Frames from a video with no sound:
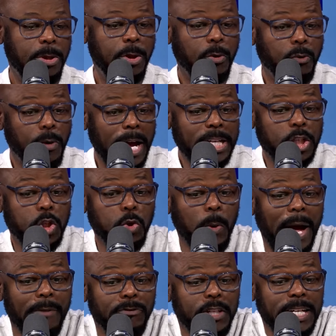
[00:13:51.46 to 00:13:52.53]
The rest you
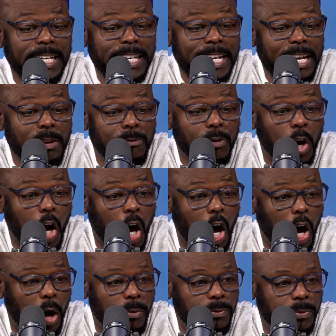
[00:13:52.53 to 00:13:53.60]
have to live
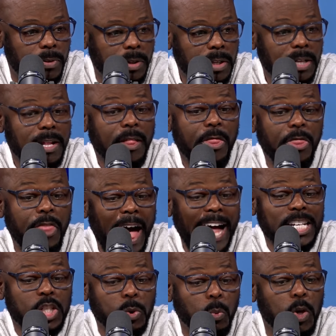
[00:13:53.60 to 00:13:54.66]
off.
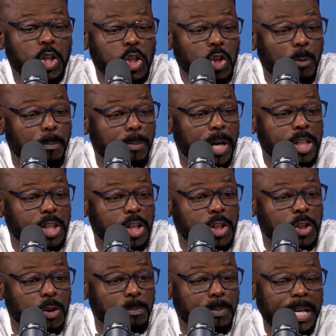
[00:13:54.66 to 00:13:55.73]
That's what your budget
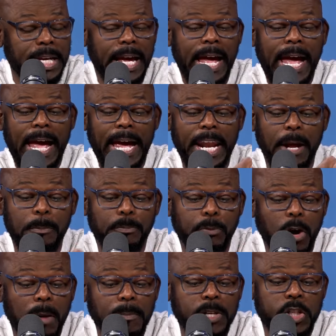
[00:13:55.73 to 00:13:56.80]
should be. And I
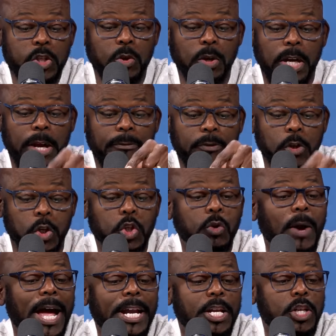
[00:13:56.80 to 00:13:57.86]
promise you, if you
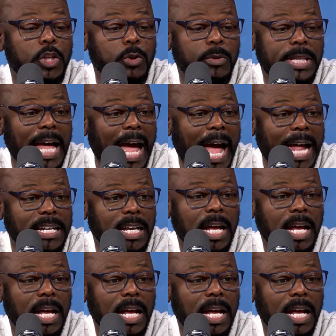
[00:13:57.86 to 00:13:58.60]
try to do that,